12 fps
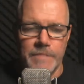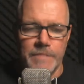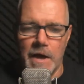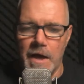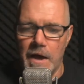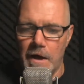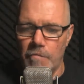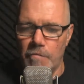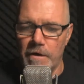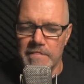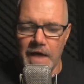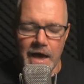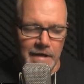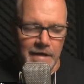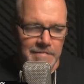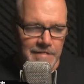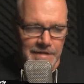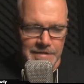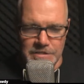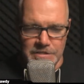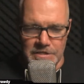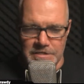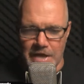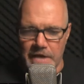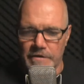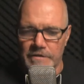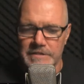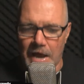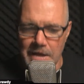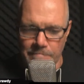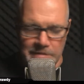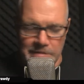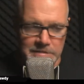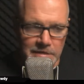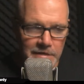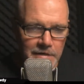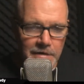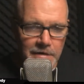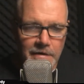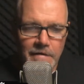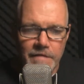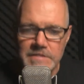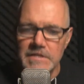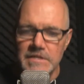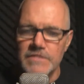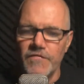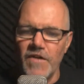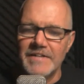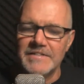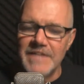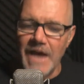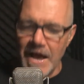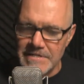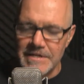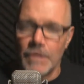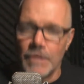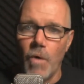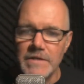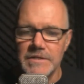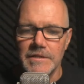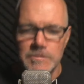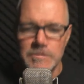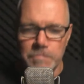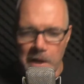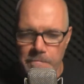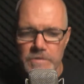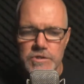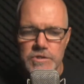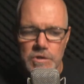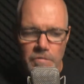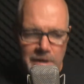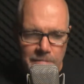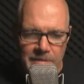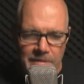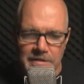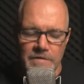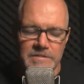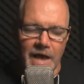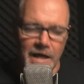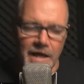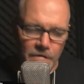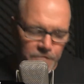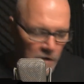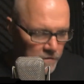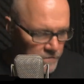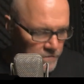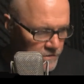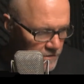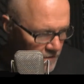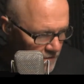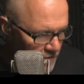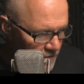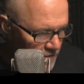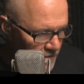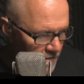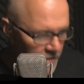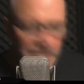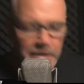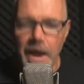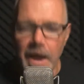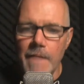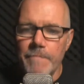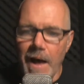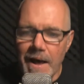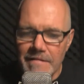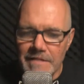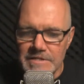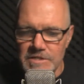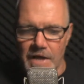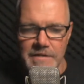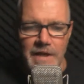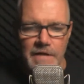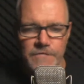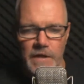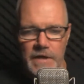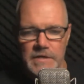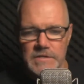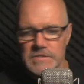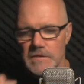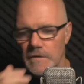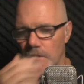The hell with that. I think this is entertainment. This is fantastic. Watching these people scream at their telephones. You can't buy this on Netflix.